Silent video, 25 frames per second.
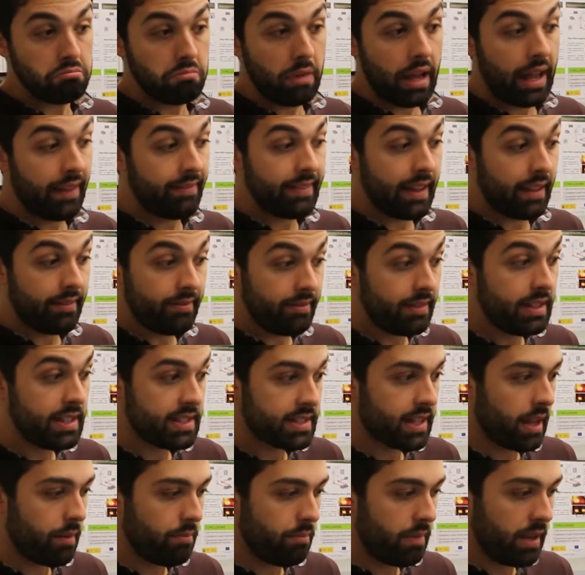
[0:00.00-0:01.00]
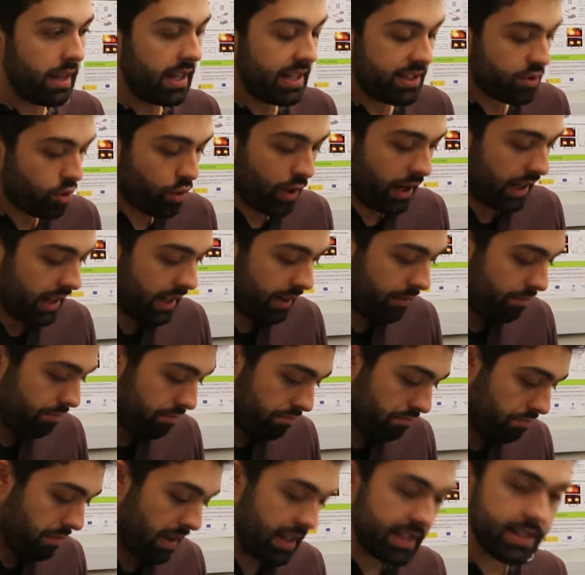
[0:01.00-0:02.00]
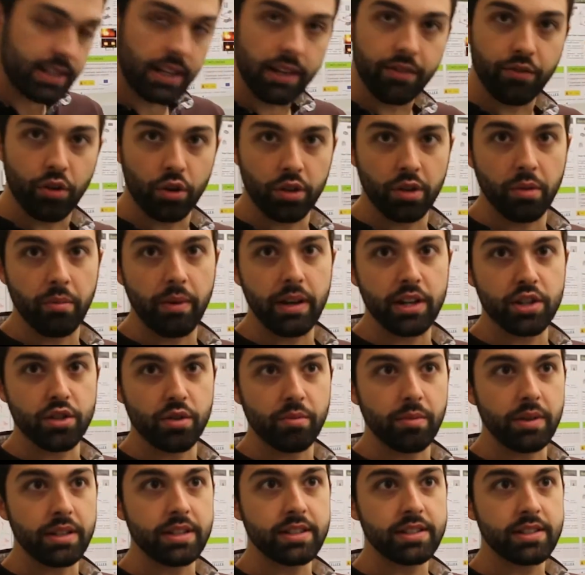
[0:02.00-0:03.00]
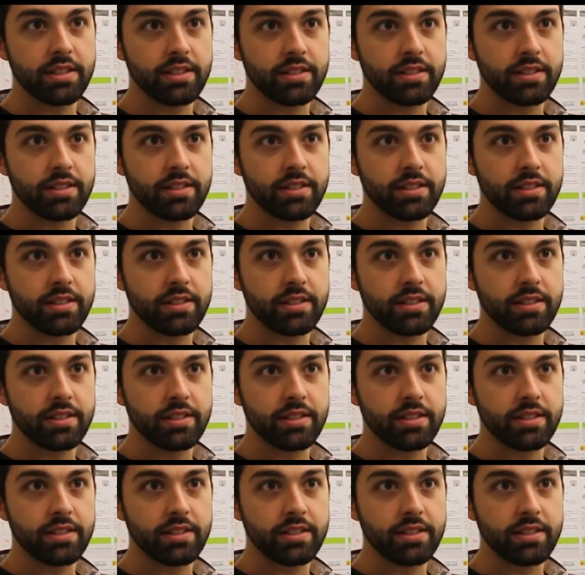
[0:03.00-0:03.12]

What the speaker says: and then this is ready basically for the measurements.